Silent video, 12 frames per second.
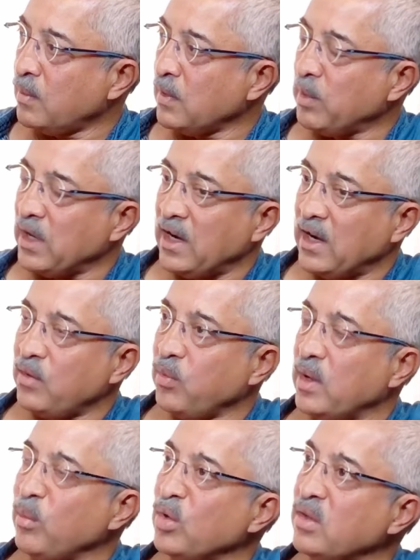But I'll add
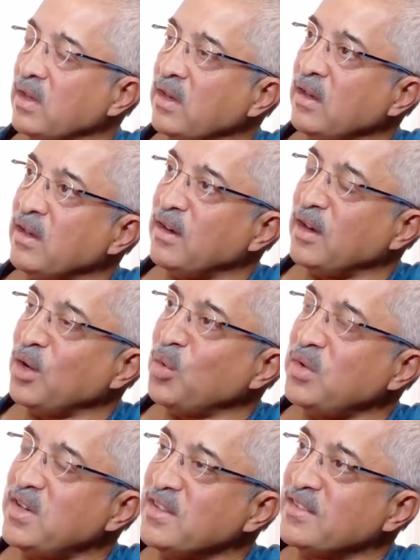one more thing here.
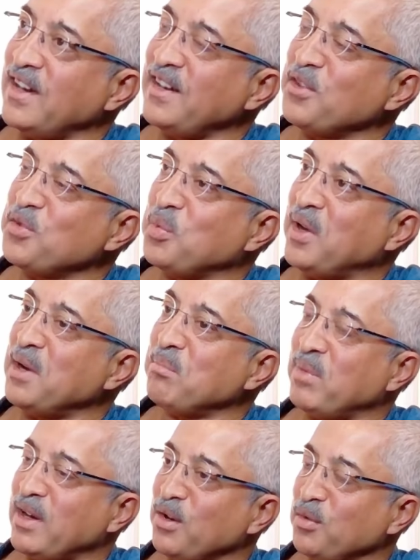Now, design is one
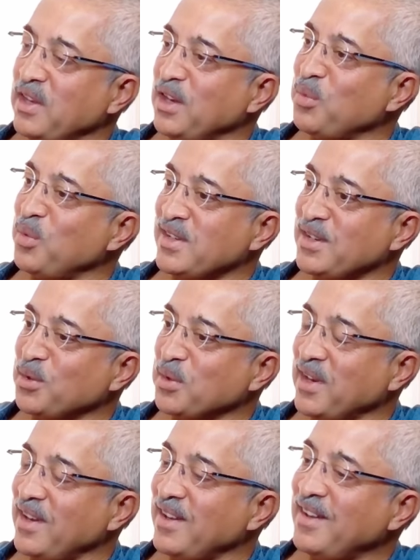part of the equation,
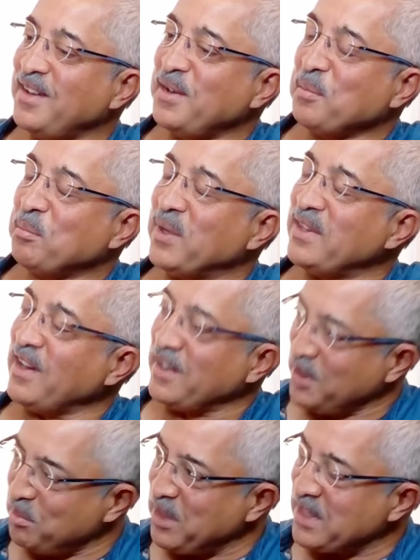okay? But the
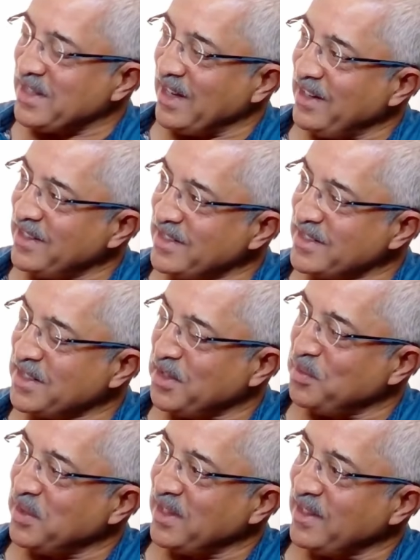other big challenge is
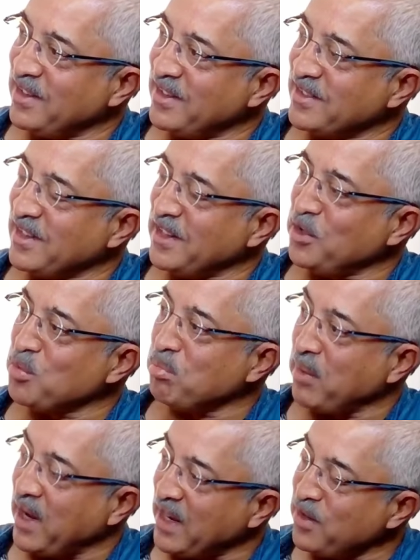converting the design into
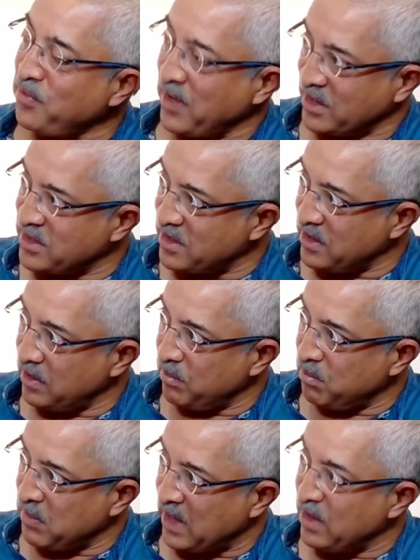
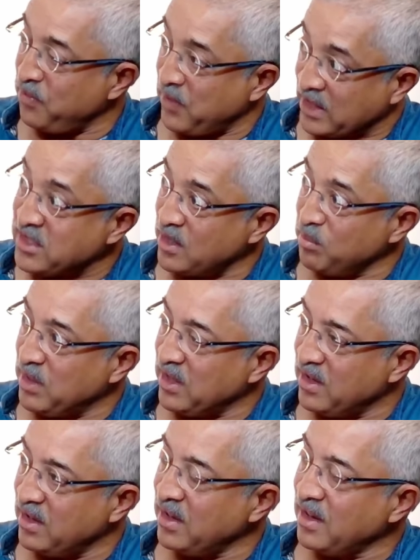
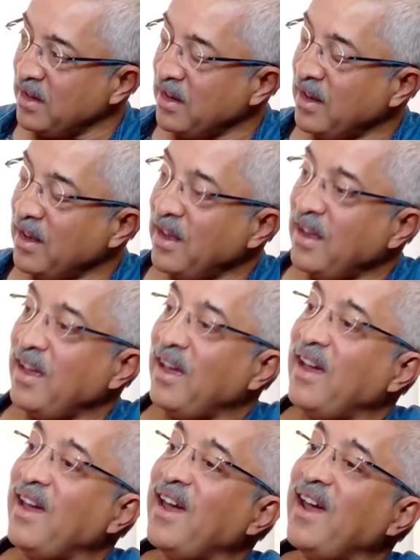manufacturability,
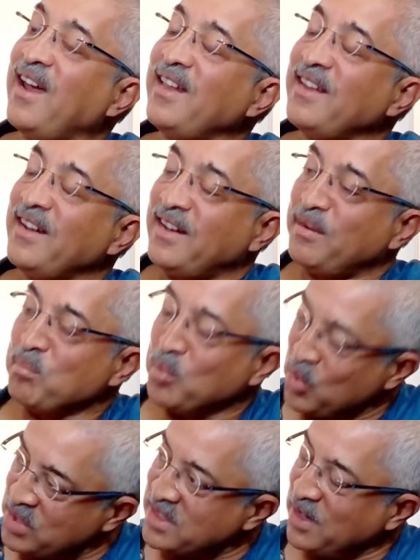and the
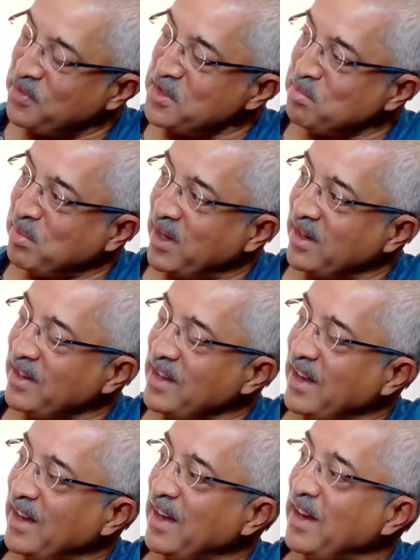most toughest part,
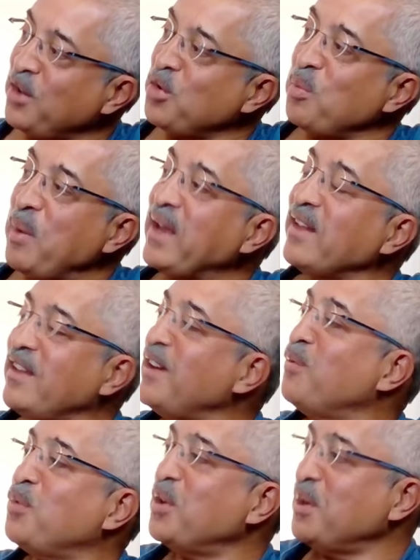to make it
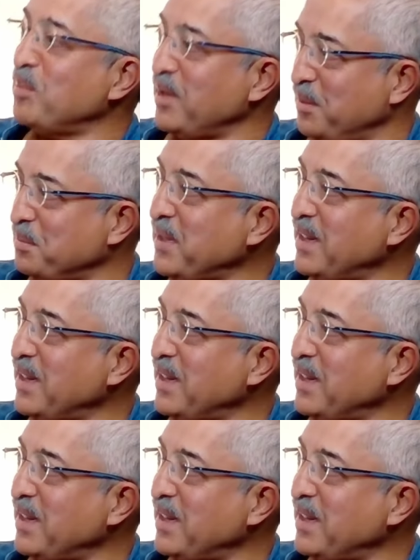then affordable.